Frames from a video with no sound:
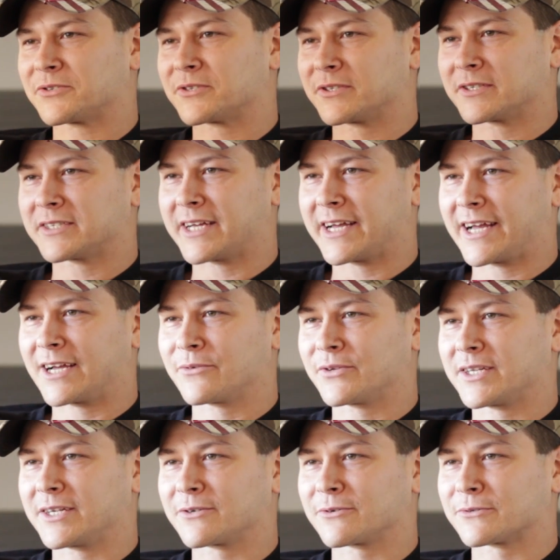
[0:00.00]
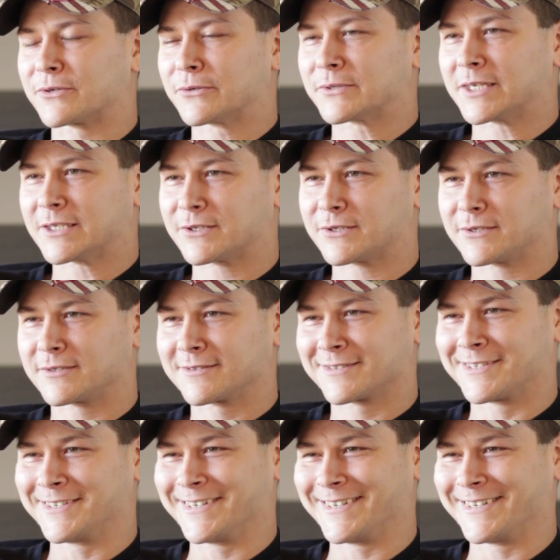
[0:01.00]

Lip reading: listen to your dad. Well, they don't know nothing.